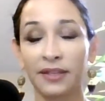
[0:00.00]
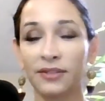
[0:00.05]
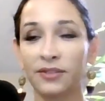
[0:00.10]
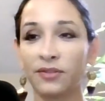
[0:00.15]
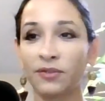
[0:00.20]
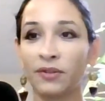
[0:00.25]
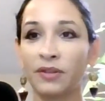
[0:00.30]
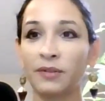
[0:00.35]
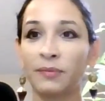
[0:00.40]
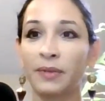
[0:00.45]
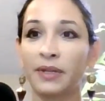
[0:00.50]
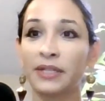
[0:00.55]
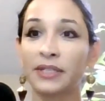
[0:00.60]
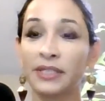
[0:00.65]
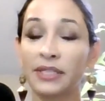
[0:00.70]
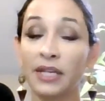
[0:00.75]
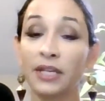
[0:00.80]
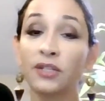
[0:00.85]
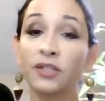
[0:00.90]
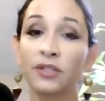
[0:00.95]
during
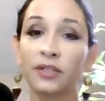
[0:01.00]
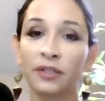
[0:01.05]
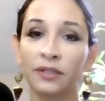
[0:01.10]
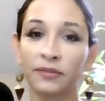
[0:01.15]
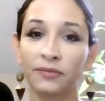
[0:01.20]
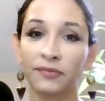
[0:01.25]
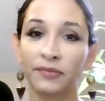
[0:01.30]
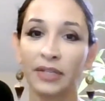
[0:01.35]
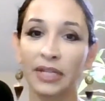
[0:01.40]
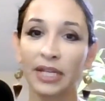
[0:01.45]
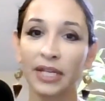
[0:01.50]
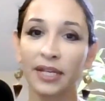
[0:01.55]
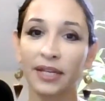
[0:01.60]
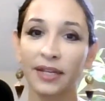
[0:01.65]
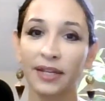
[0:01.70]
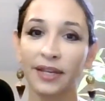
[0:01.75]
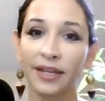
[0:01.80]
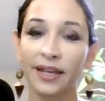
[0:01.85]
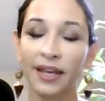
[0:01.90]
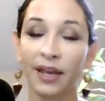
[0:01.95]
meditation
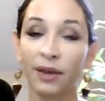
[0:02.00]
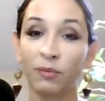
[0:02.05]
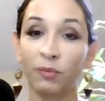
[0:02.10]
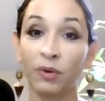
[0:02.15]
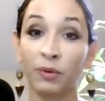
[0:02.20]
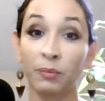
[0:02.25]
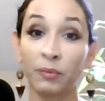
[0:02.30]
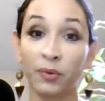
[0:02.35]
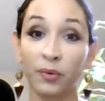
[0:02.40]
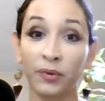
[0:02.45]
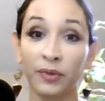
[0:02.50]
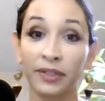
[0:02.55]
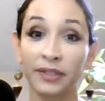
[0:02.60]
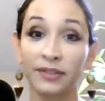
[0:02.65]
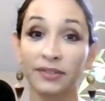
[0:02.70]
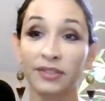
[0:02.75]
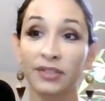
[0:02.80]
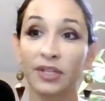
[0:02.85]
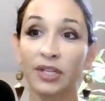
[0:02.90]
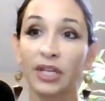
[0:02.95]
at one point.